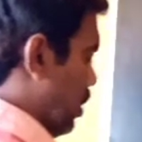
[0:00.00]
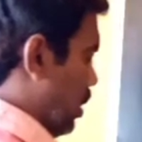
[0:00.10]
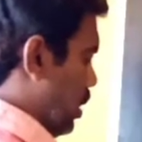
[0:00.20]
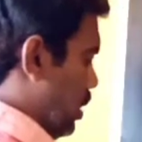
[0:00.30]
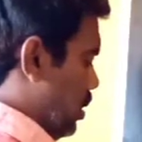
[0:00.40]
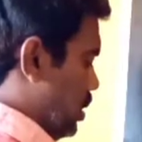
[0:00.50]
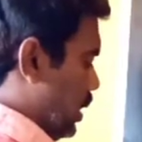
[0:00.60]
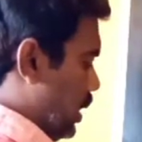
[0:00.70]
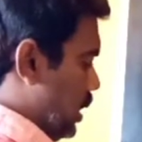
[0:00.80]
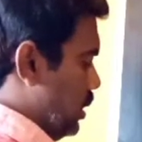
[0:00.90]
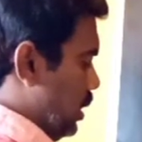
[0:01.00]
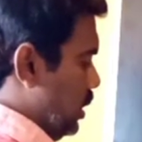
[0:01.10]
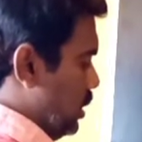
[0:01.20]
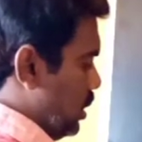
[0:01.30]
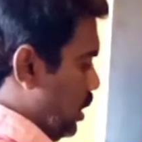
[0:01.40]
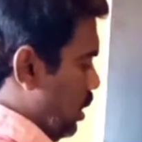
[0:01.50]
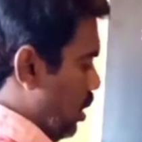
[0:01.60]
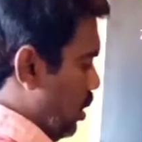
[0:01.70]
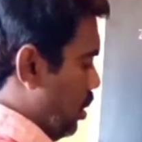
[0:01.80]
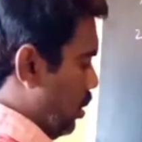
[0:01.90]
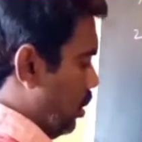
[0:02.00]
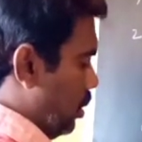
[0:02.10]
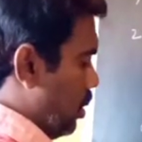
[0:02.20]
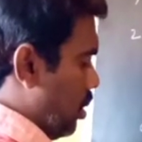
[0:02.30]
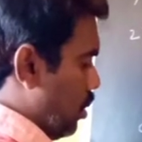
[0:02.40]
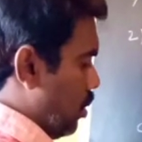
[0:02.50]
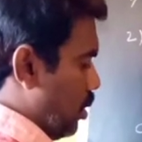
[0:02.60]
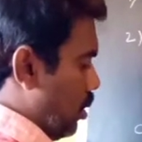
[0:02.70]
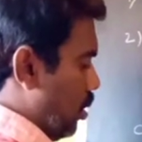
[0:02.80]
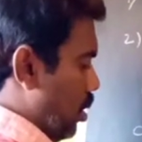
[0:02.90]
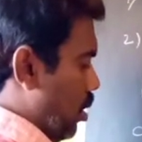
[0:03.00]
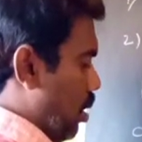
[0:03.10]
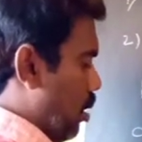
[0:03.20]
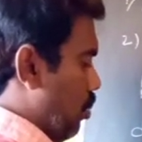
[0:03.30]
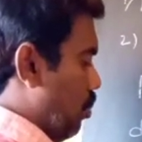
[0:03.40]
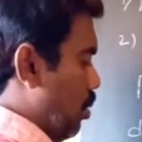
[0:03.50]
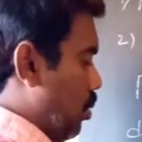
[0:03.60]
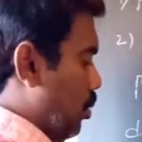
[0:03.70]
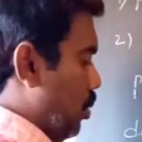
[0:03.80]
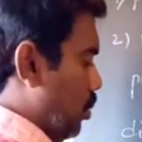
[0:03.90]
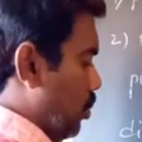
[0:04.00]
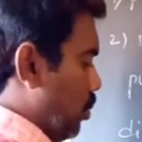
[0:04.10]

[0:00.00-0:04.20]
and the second thing is a compound.